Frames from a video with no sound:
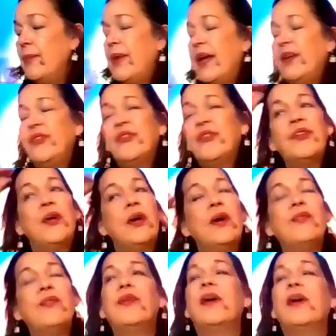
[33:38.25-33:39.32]
based
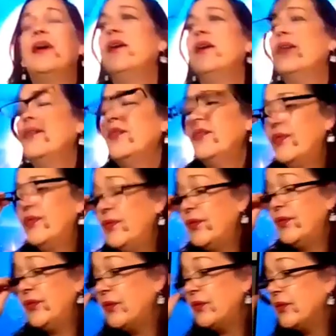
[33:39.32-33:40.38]
off of,
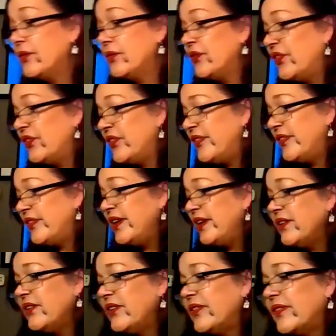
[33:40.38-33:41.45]
there